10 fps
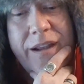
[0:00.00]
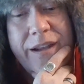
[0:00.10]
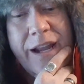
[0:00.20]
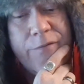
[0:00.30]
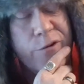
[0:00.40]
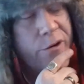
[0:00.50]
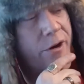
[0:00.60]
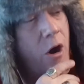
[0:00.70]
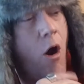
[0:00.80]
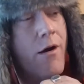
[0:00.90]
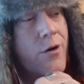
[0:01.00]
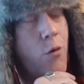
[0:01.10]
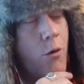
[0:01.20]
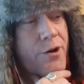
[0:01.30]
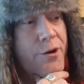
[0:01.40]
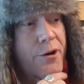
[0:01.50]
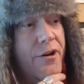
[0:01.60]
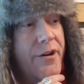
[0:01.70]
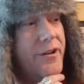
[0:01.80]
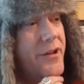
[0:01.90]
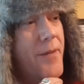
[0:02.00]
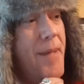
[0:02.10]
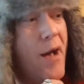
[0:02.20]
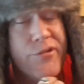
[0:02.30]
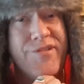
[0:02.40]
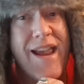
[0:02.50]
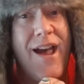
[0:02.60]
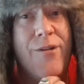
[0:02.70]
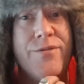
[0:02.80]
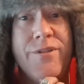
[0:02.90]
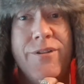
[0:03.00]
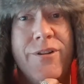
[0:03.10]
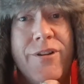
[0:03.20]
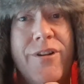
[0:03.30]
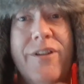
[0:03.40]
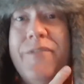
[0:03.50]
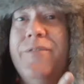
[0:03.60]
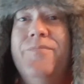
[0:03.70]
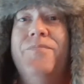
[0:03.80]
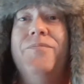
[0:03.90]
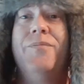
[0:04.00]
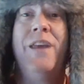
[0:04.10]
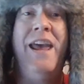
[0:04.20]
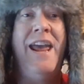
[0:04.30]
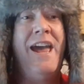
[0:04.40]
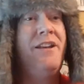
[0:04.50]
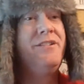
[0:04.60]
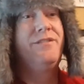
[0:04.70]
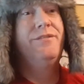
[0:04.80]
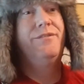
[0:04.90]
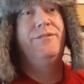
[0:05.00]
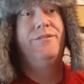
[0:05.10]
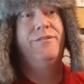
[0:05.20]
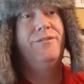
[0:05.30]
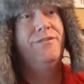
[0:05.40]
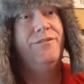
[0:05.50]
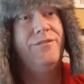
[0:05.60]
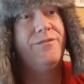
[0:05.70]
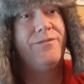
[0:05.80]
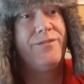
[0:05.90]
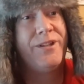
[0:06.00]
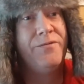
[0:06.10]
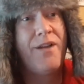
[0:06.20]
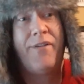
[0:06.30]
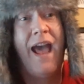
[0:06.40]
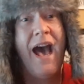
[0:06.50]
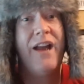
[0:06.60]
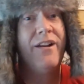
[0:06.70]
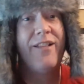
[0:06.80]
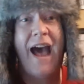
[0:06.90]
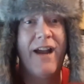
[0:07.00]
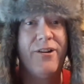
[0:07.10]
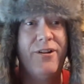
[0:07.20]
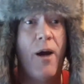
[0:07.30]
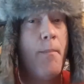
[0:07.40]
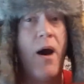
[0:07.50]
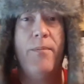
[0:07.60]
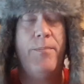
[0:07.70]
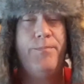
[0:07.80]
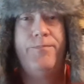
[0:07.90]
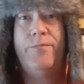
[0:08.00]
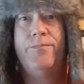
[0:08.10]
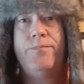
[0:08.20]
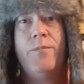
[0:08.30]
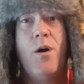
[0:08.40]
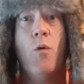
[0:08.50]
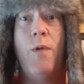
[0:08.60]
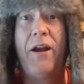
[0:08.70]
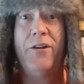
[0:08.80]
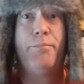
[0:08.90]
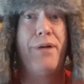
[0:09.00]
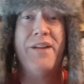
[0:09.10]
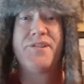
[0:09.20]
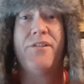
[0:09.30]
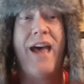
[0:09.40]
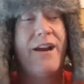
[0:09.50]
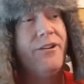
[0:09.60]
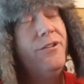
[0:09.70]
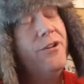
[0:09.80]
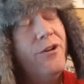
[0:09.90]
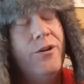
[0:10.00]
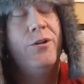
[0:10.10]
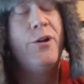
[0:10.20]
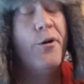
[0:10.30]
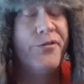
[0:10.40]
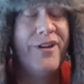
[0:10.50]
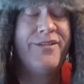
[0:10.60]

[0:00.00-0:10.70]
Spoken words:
If you're a hardcore nerd about sound and you've never had a lacquer, a record pressed on lacquer, who knows?